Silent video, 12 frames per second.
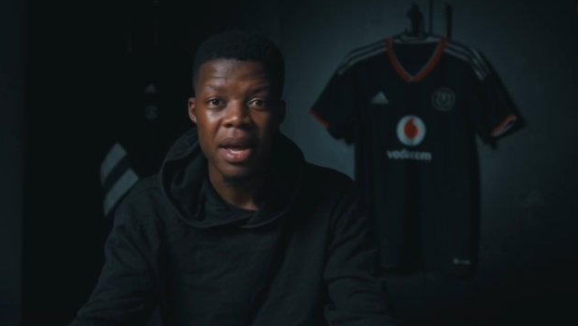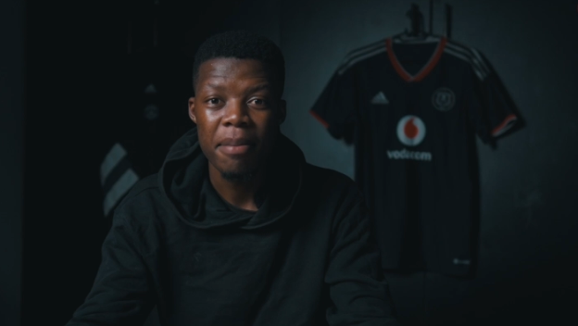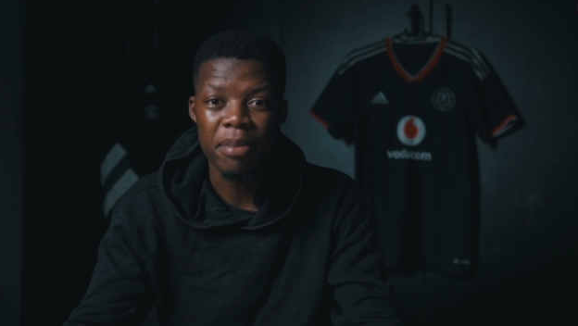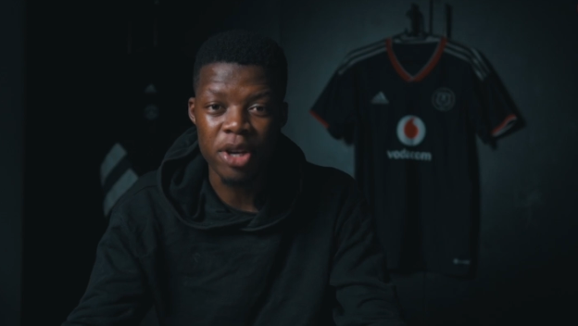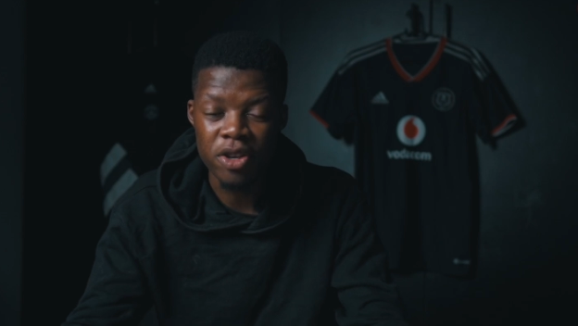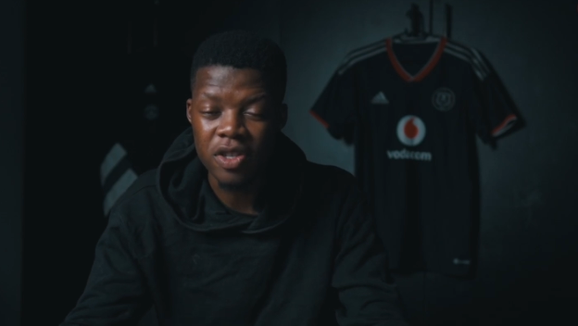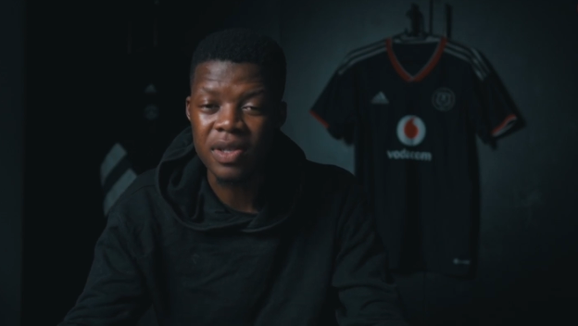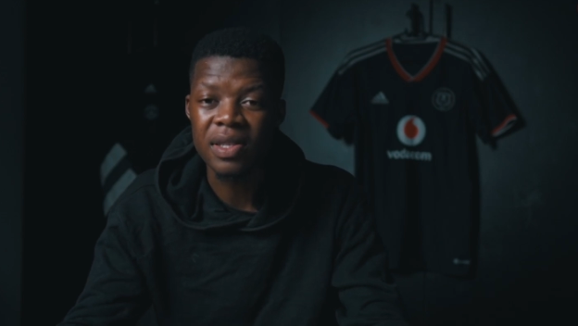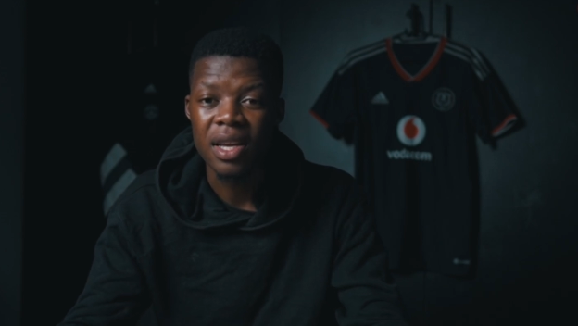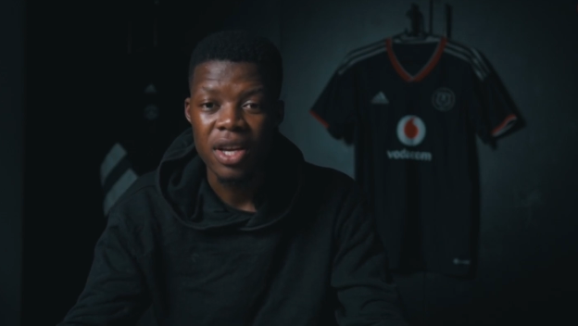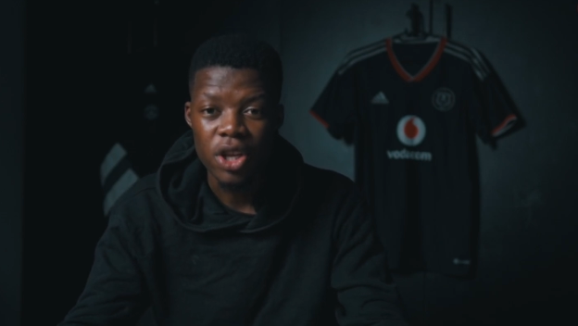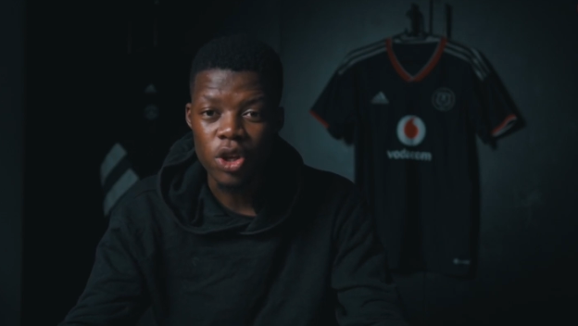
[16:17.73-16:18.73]
because,
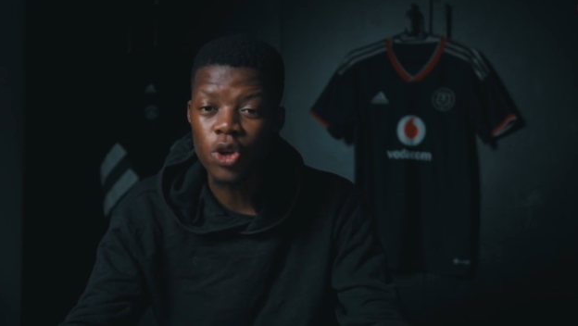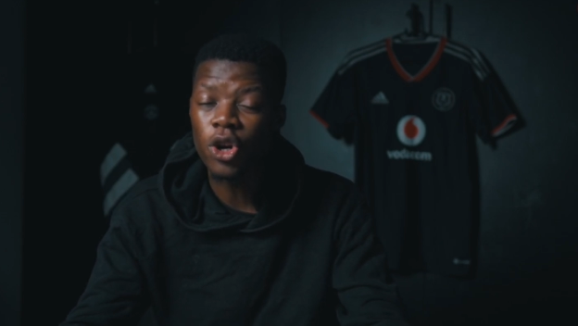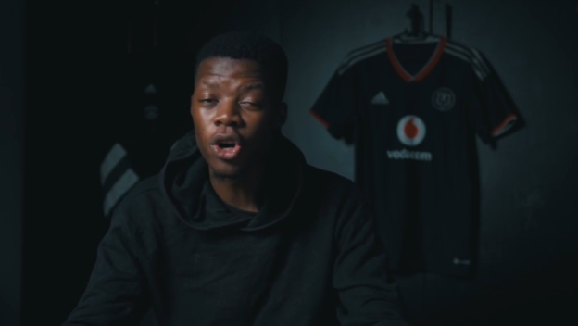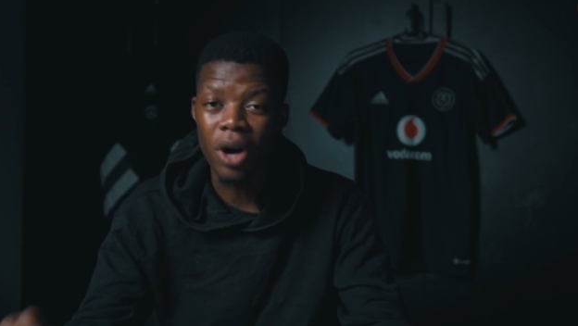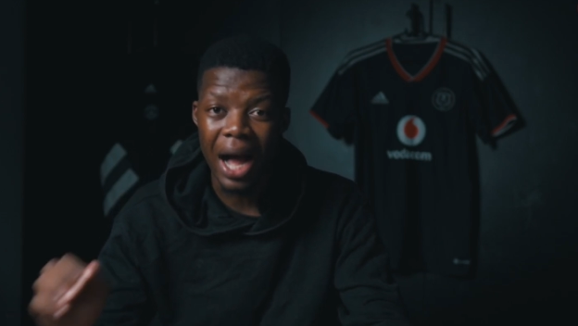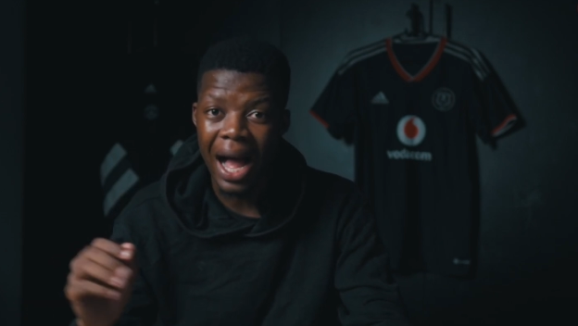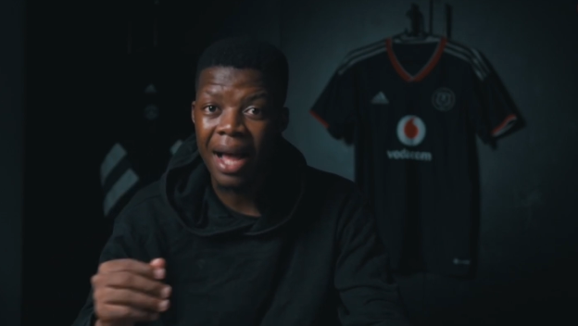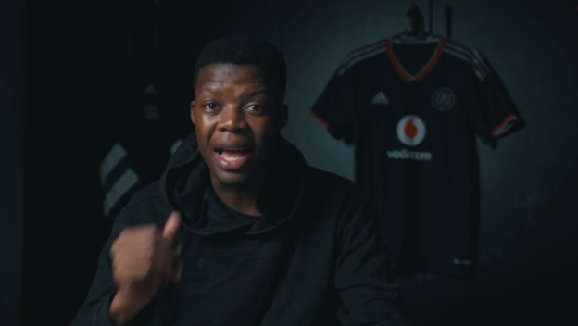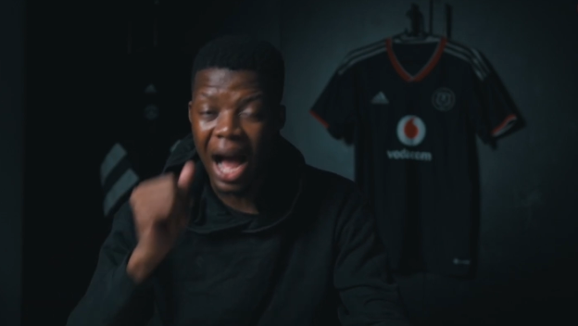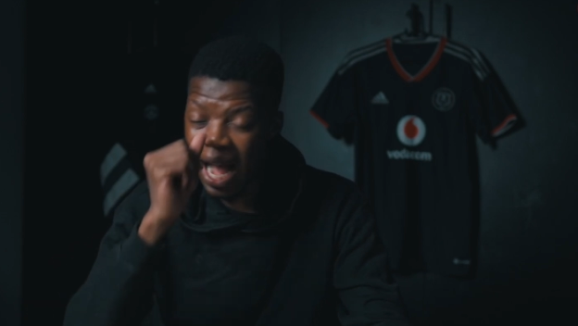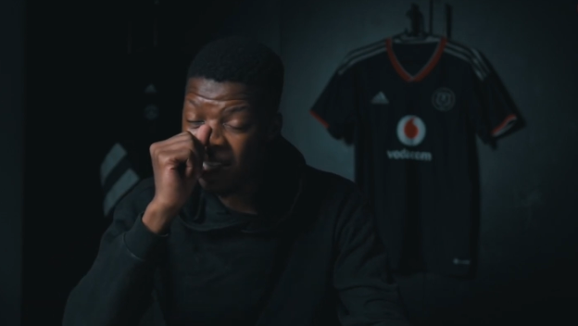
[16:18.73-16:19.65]
I